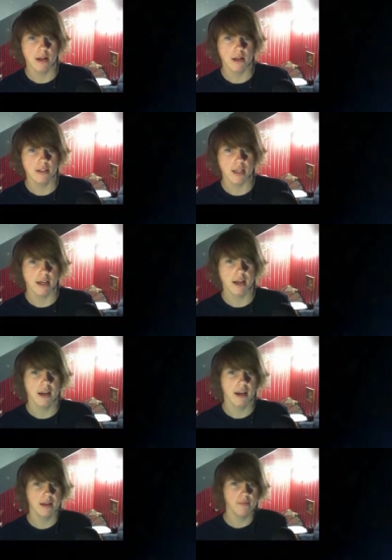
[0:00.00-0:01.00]
it's like
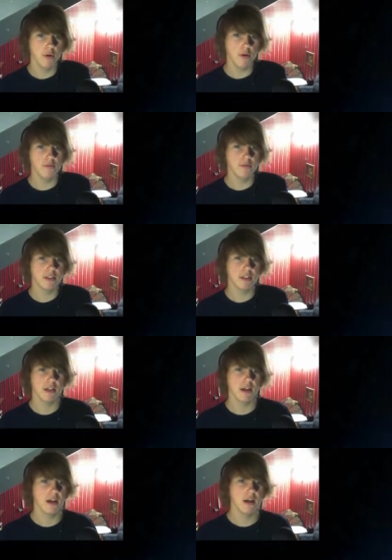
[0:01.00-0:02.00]
it moves,
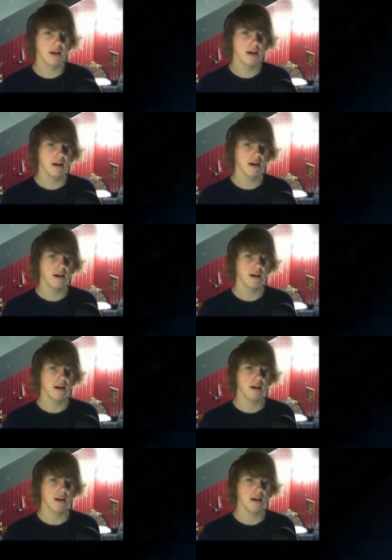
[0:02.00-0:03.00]

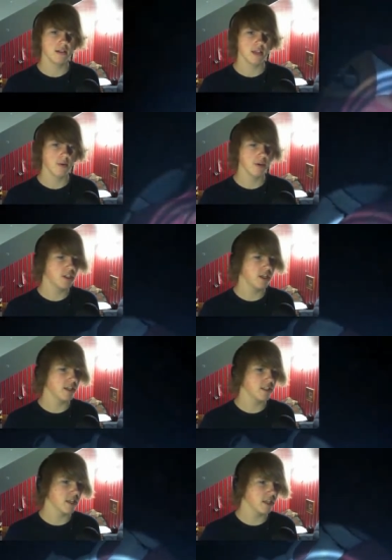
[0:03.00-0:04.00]
and it's like when she
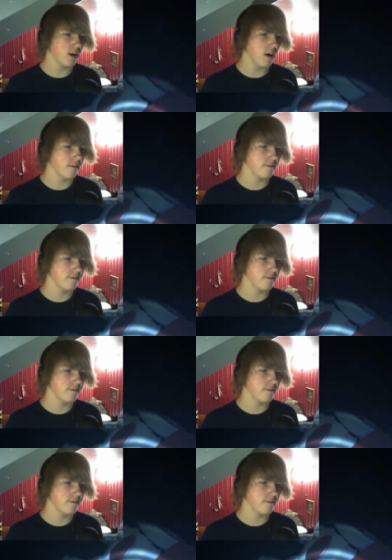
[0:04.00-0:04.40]
gets sent off,